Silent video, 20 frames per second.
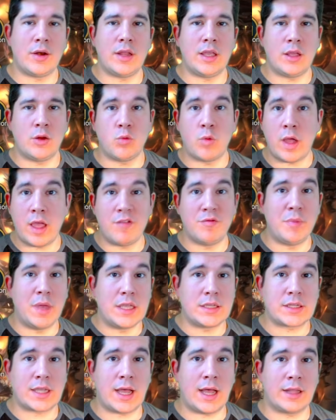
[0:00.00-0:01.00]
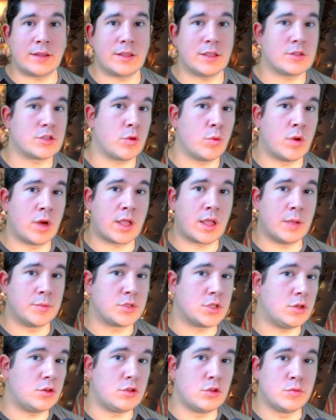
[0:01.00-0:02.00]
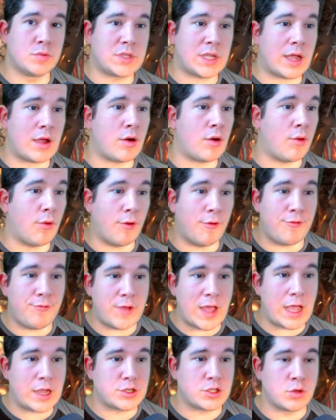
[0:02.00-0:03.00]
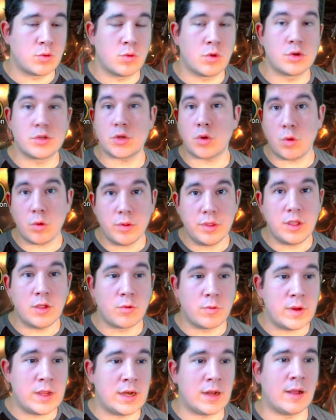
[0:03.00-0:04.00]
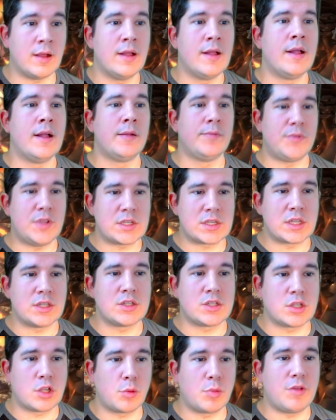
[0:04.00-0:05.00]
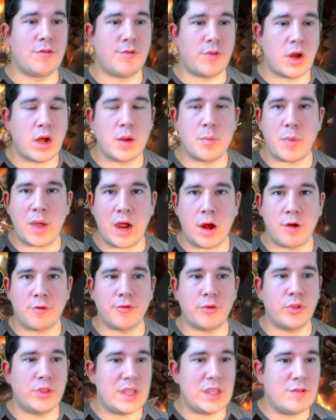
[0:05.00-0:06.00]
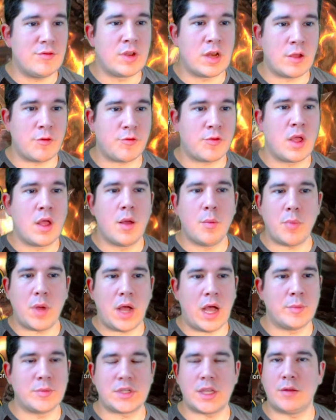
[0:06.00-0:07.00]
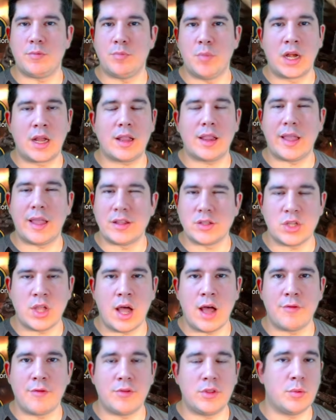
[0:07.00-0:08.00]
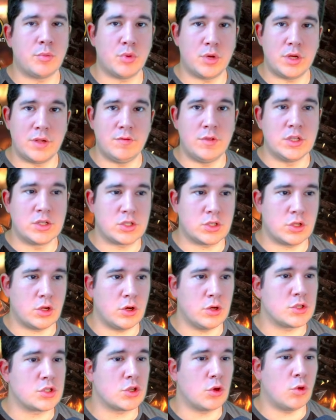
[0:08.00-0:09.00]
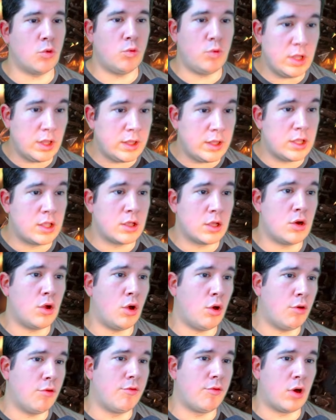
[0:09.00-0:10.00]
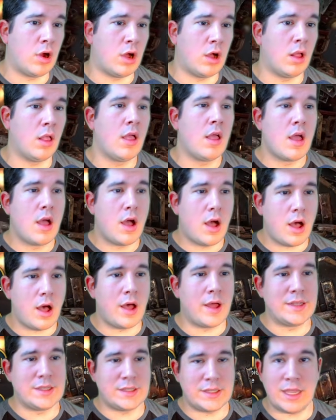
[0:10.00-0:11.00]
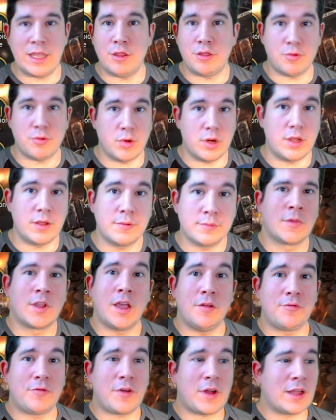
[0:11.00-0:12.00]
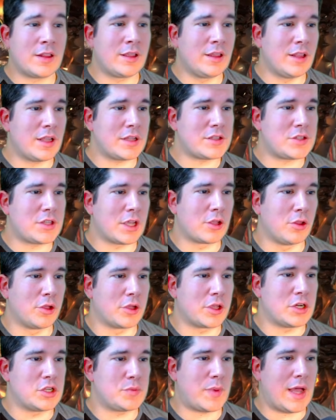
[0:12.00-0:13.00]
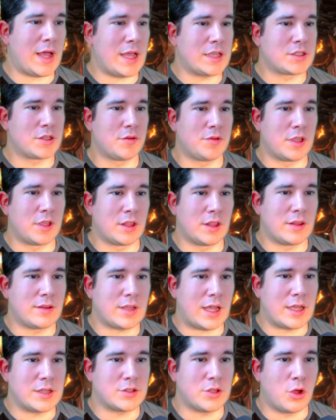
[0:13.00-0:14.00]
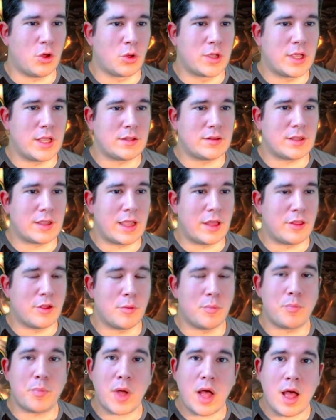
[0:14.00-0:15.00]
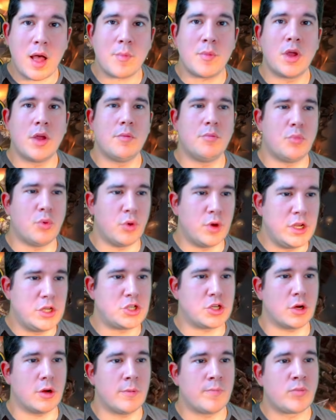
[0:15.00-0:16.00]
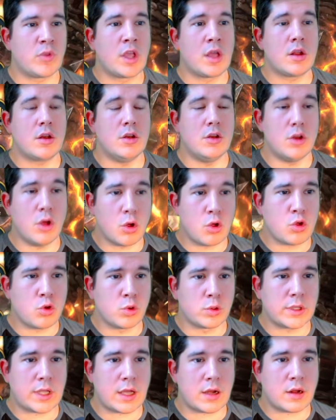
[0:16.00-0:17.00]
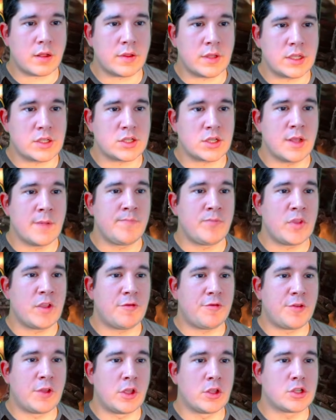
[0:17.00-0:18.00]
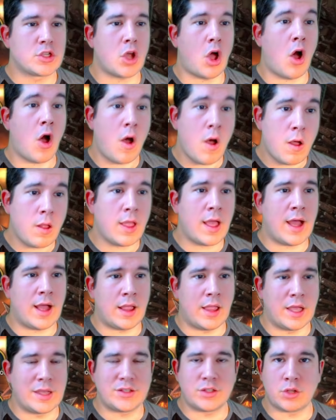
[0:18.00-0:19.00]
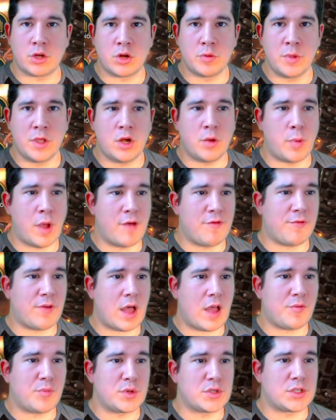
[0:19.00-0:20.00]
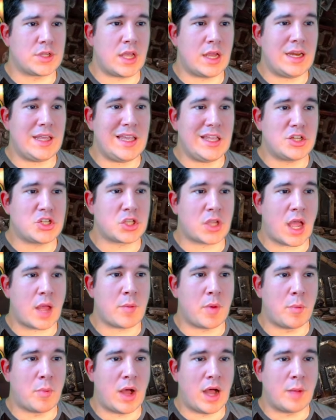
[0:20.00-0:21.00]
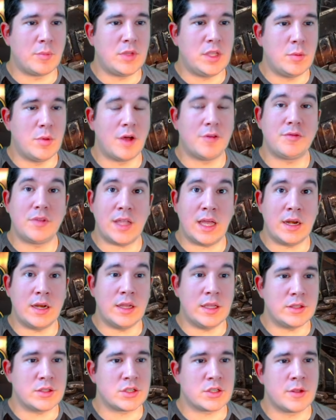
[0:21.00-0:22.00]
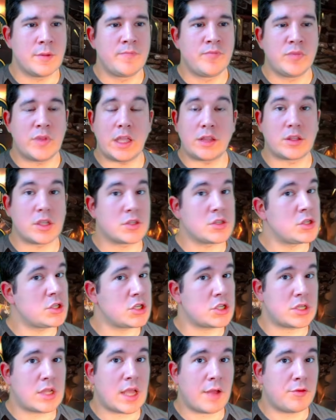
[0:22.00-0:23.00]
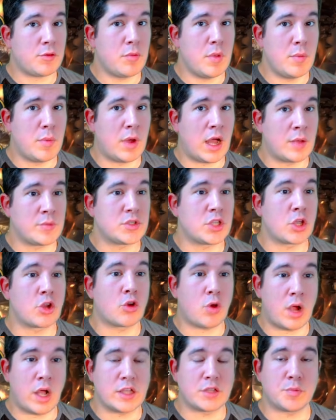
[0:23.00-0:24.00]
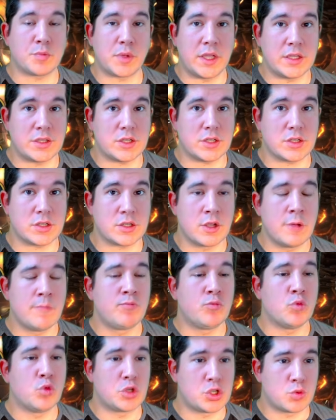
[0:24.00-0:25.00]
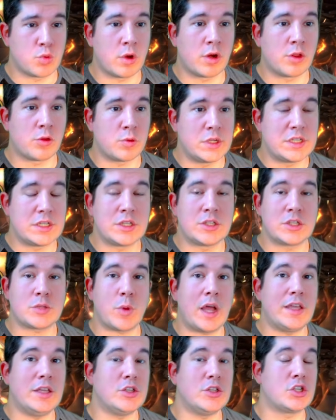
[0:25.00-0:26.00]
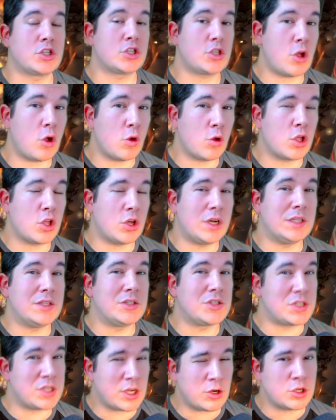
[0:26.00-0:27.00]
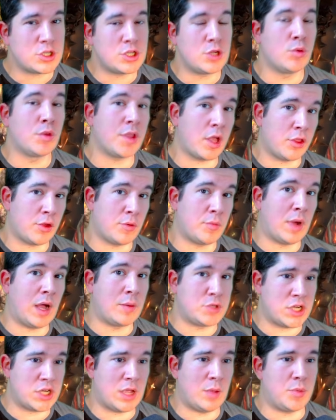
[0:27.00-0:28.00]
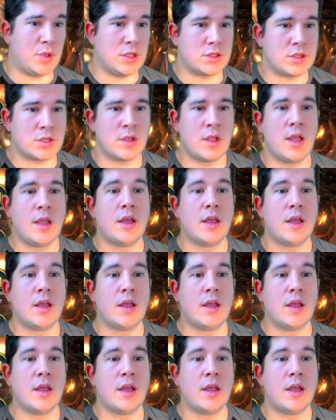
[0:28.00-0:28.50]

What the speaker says: in wave-based content. So when it comes to Doom Tower or Faction Wars or the Arena, this can still be very powerful even if bombs had been cleansed off in the previous turn. So really good overall on his A3. And finally, let's take a look at his passive, thing that ties the whole kit together, Bomb Breacher. No cooldown on this, fills all allies' turn meter by 5% each time a bomb debuff detonates. That doesn't just have to be bombs that Kroz places, which is one of the reasons why he's so good in synergy with other bomb champions.